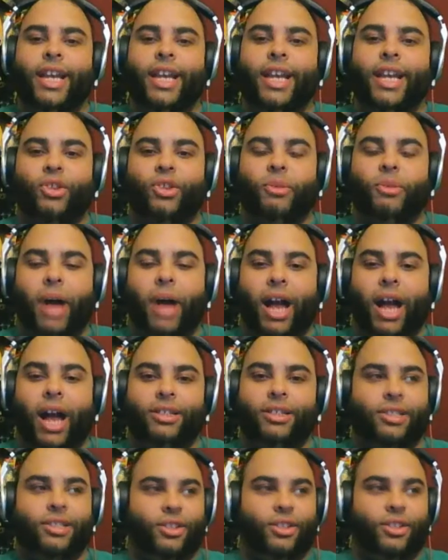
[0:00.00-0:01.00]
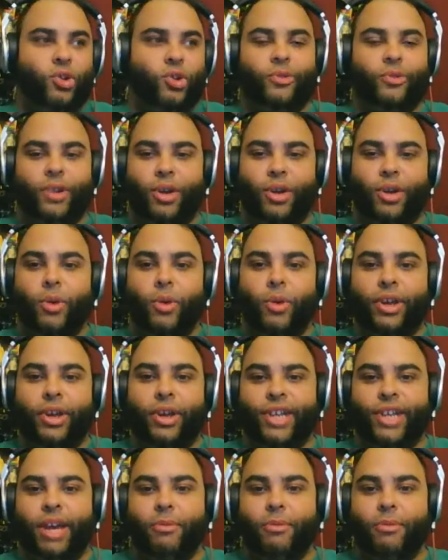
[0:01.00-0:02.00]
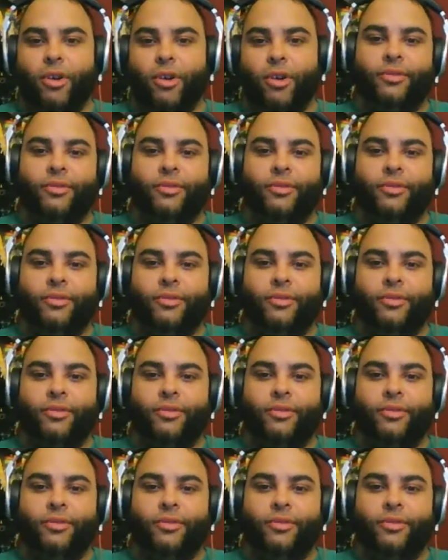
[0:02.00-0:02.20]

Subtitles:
all the boxes and all the freaking wheels came off.